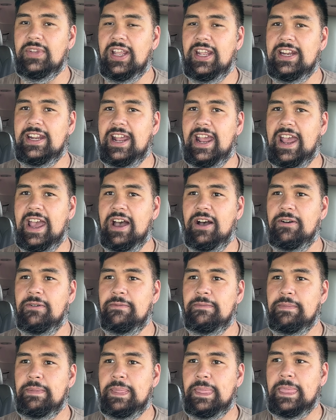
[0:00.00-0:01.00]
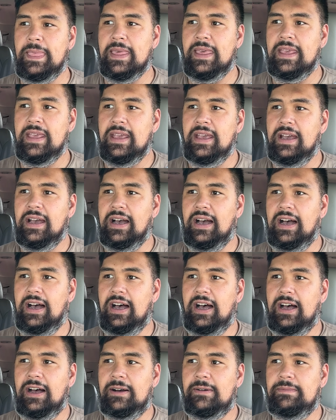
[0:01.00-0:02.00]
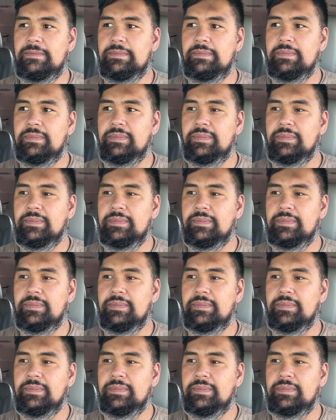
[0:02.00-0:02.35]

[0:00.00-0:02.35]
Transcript: Anyhow, um,